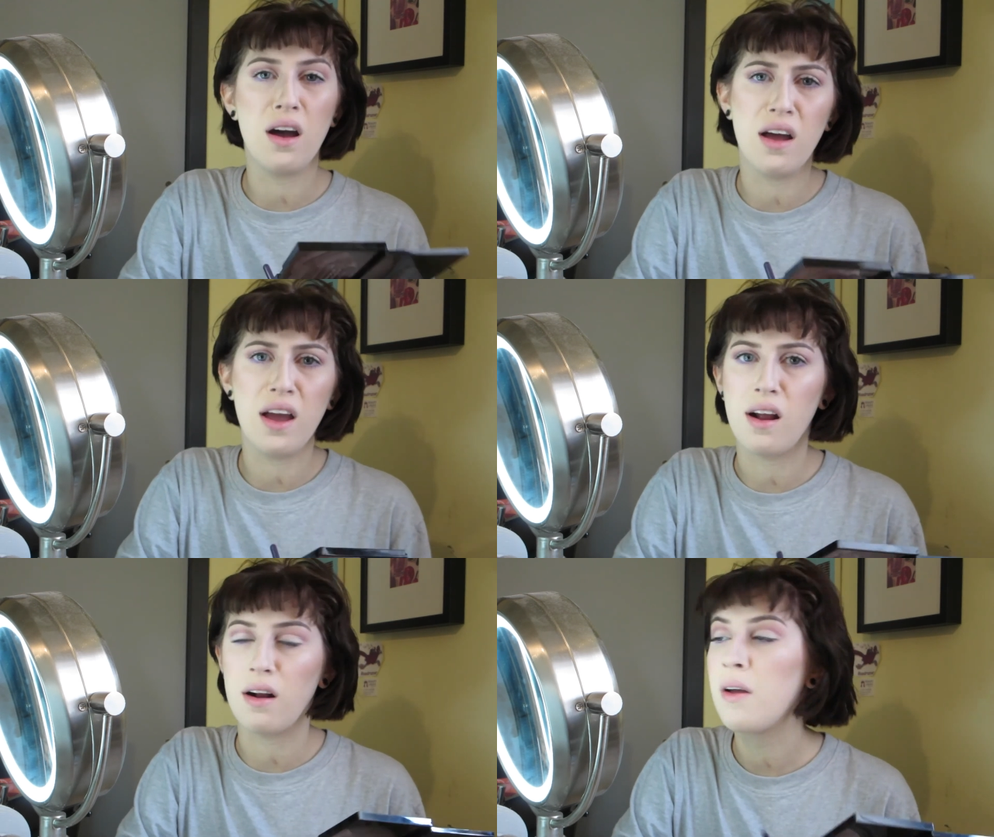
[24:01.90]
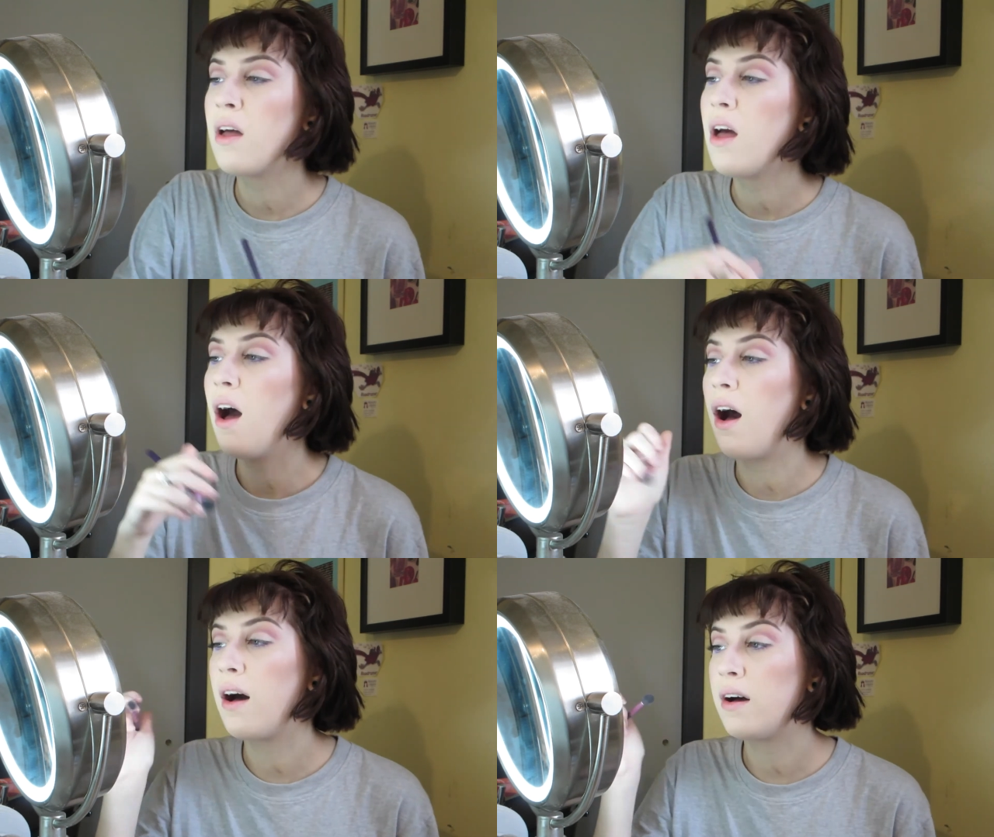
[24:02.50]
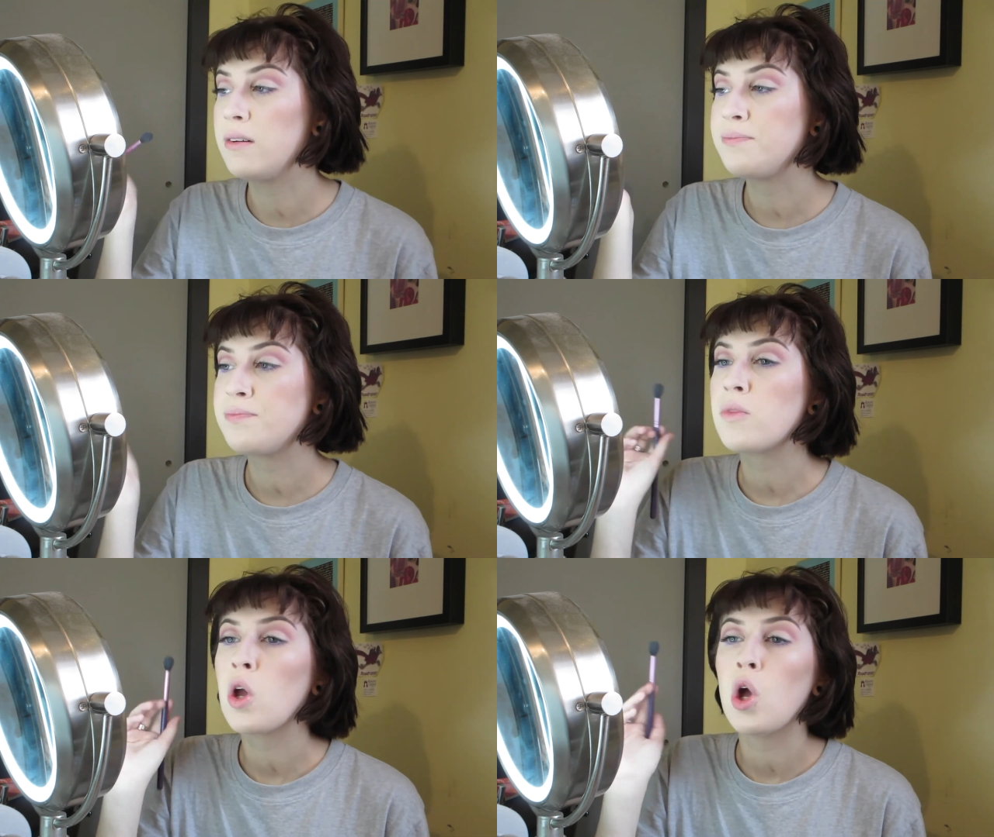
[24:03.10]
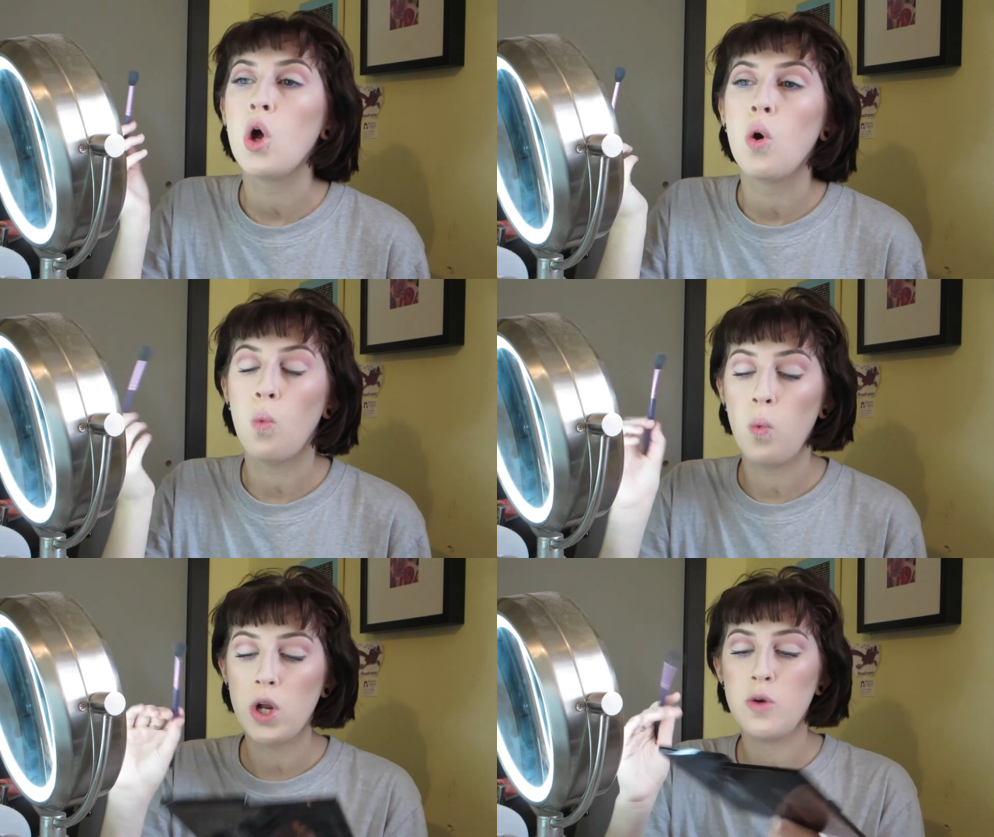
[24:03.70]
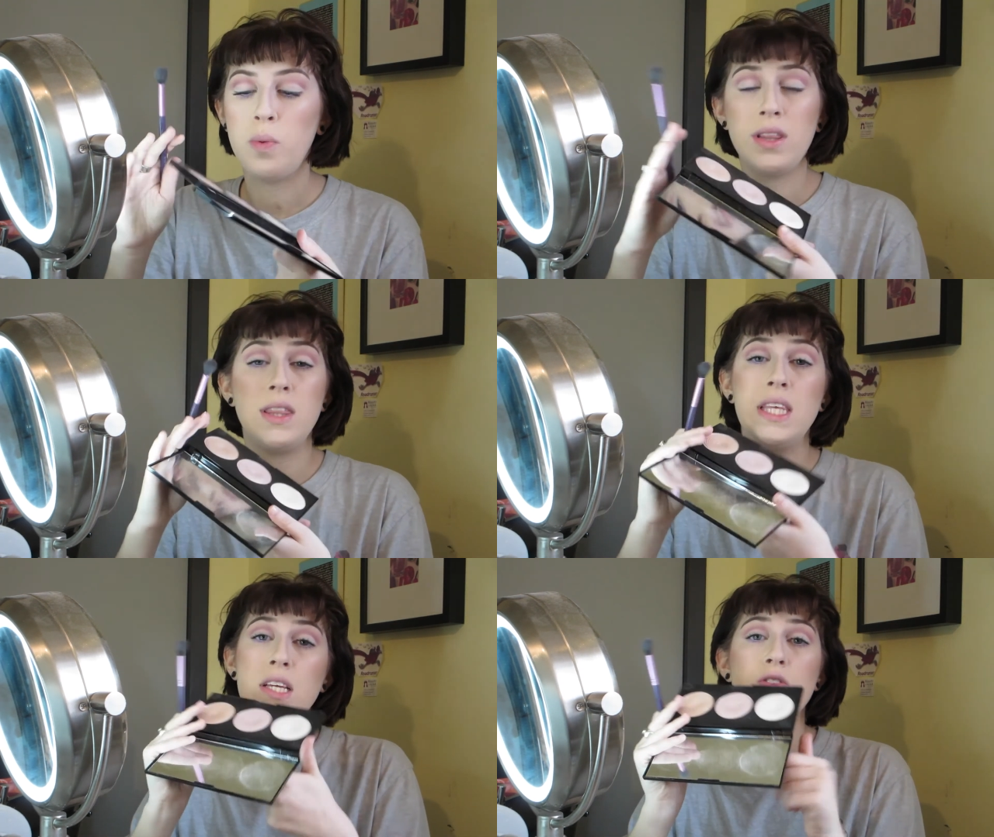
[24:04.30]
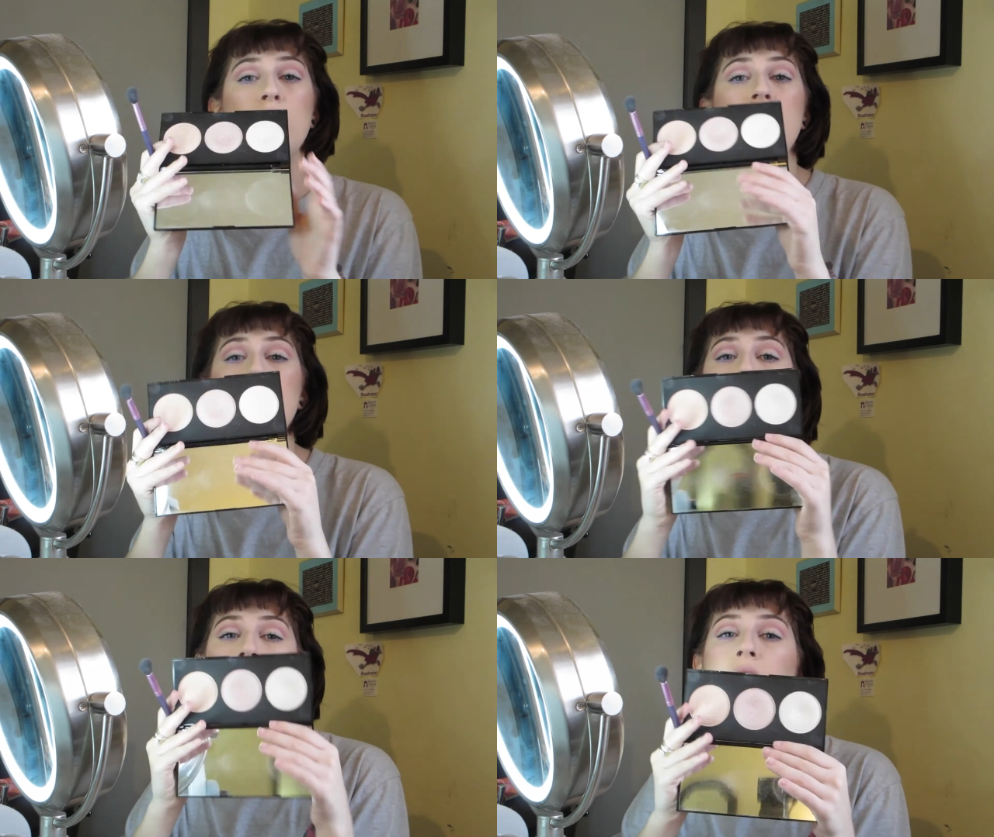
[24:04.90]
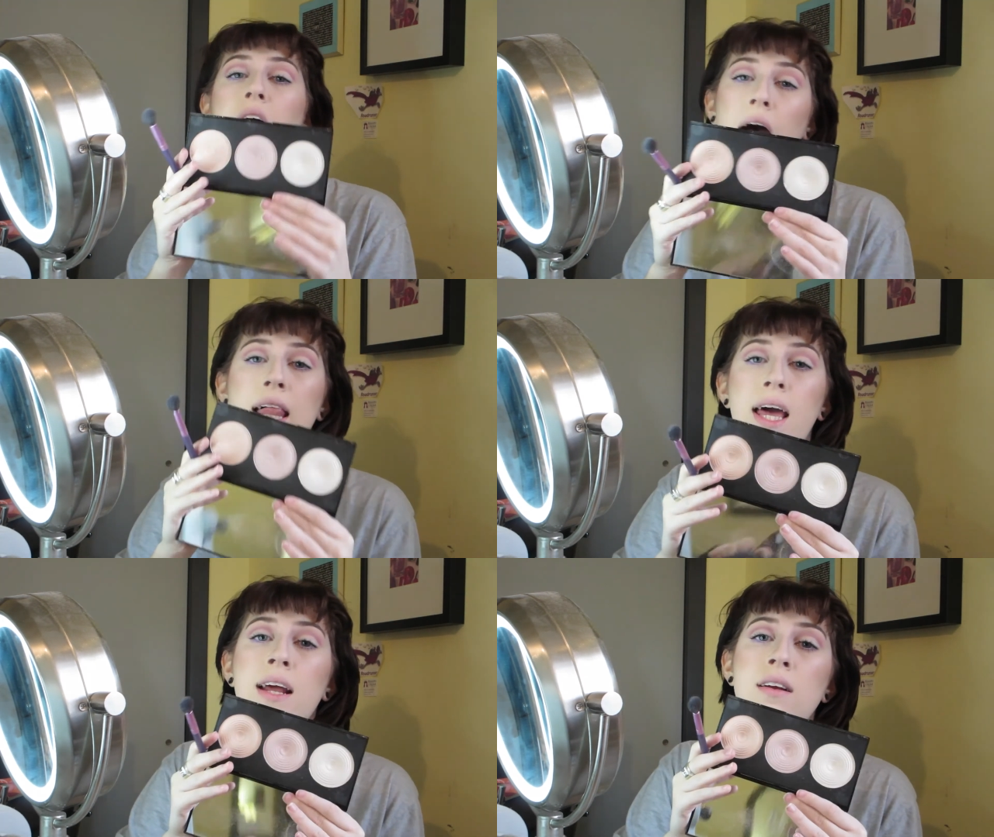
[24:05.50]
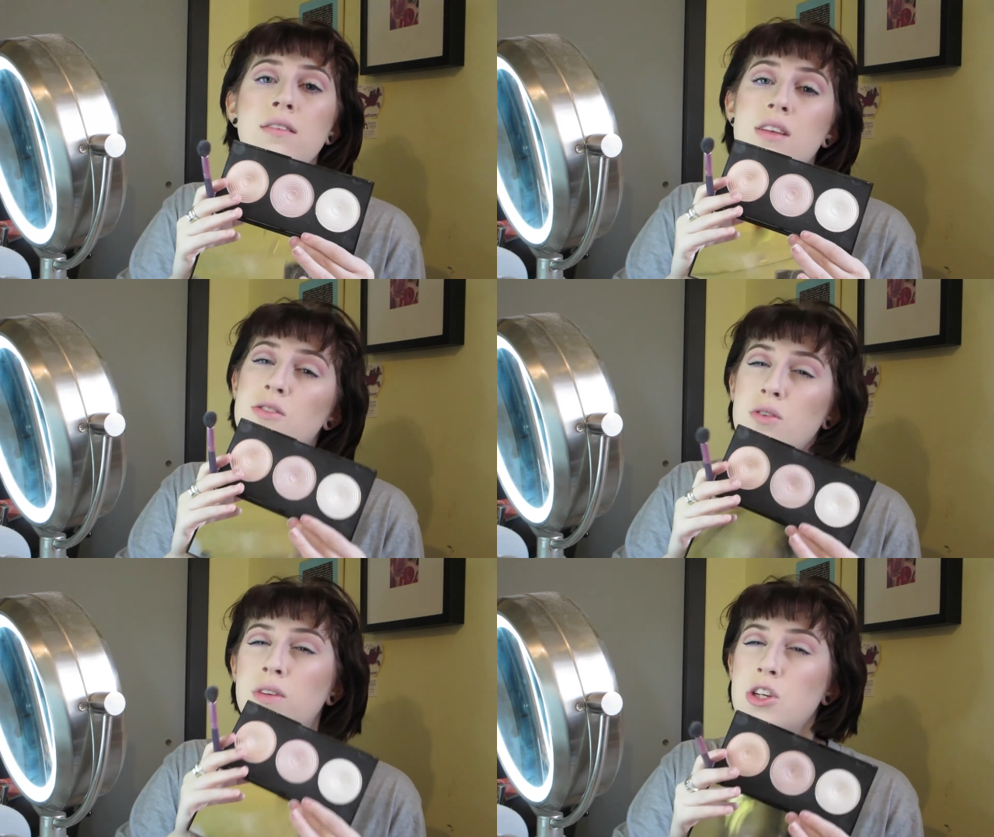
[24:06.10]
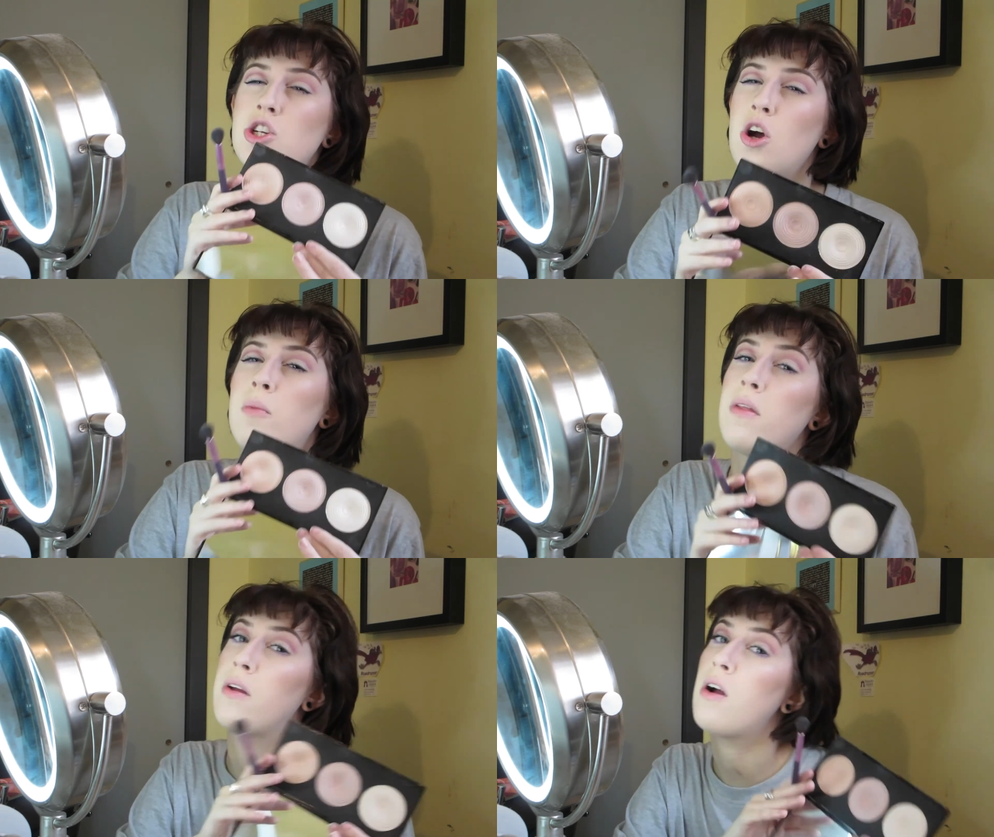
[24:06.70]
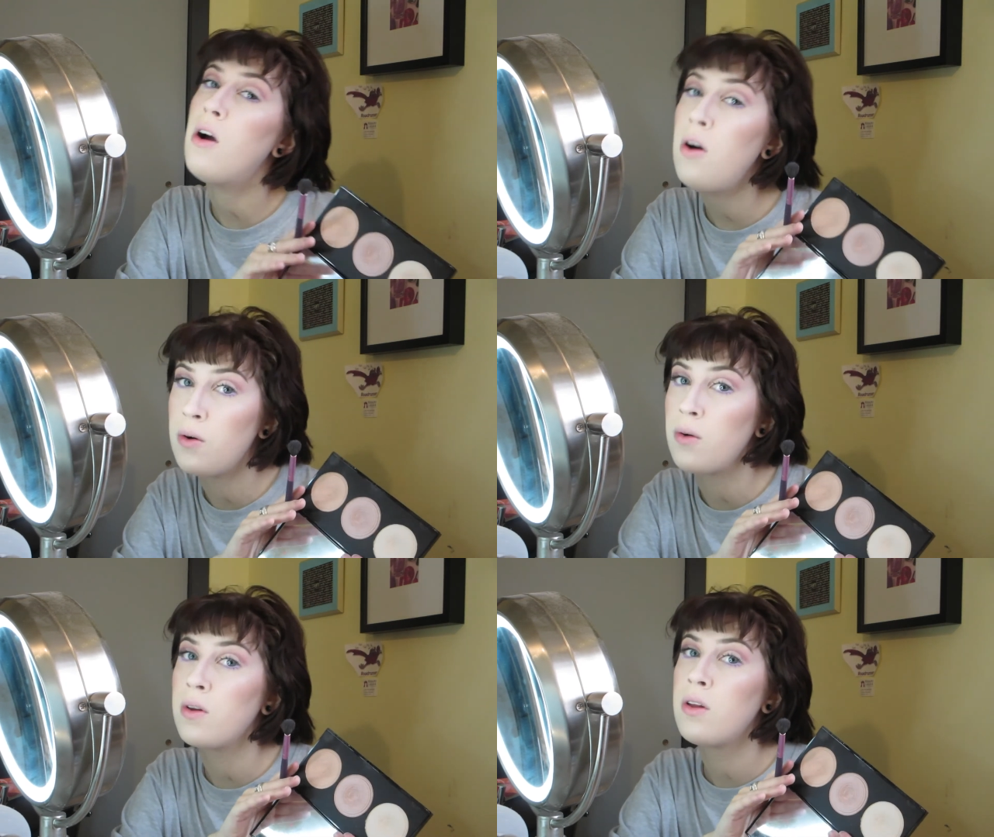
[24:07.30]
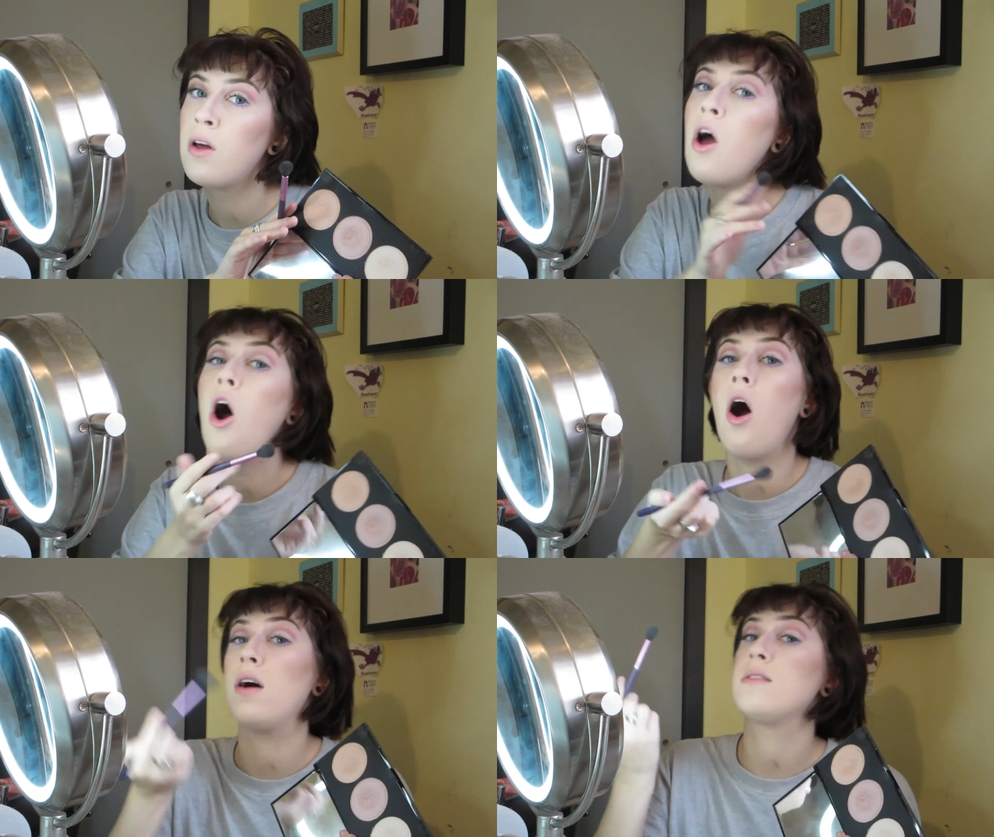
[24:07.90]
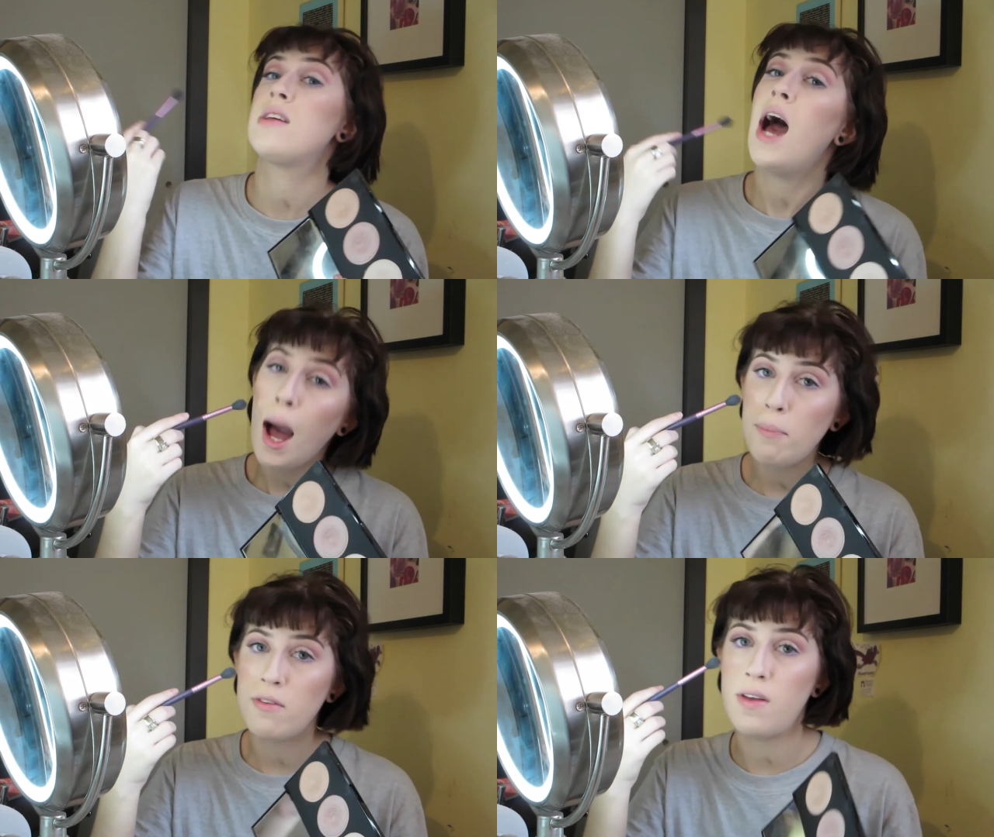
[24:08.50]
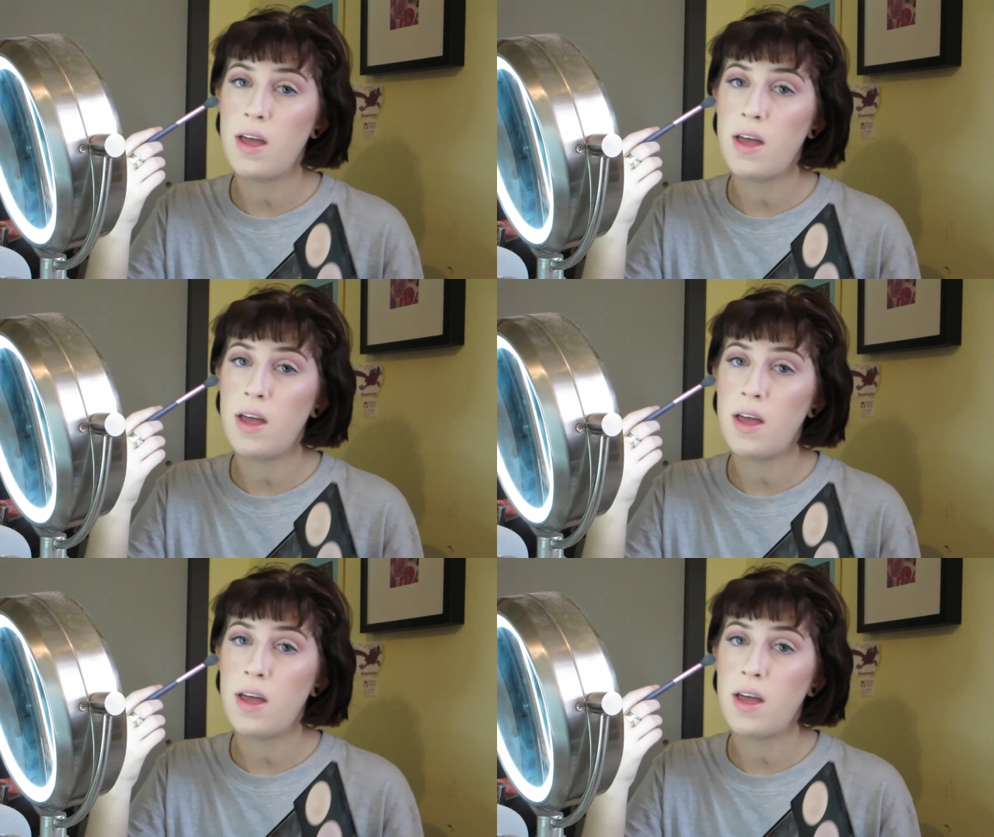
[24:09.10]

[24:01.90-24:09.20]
a hair. When you put these really subtle highlighters that don't really show up on their own on top of